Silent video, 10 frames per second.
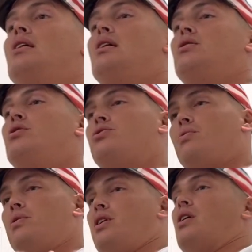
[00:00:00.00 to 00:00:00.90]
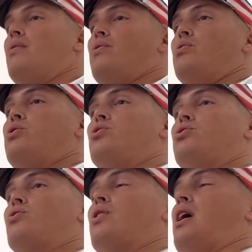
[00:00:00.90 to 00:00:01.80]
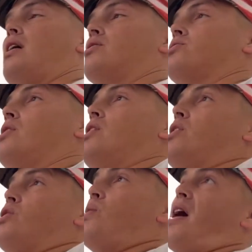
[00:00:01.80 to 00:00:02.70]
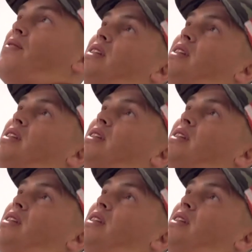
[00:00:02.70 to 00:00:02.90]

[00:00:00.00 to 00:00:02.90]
usually when you come to a 2-story house, you have a